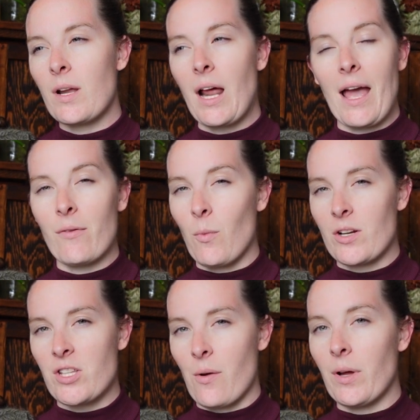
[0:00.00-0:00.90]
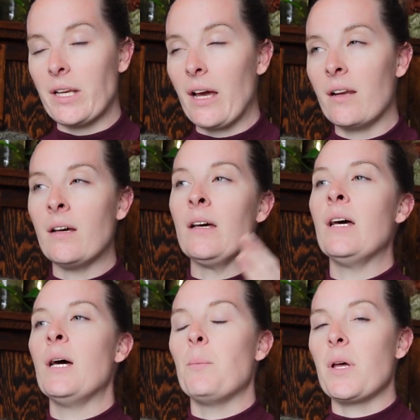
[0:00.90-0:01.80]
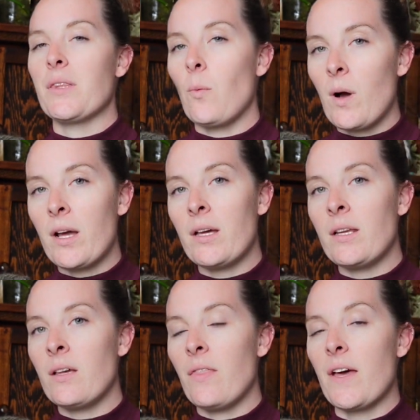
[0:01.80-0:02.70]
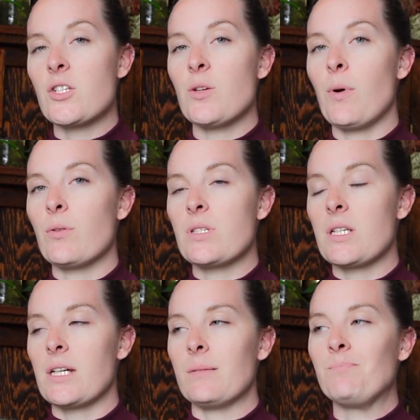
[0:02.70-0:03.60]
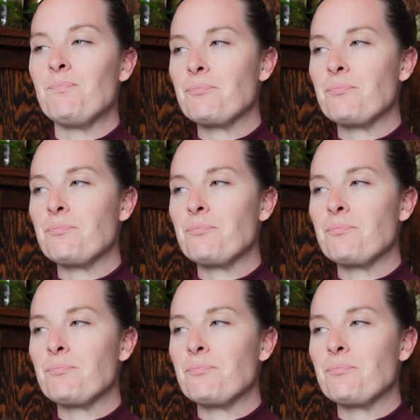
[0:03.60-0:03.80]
one. I haven't watched that one yet. But the one that she posted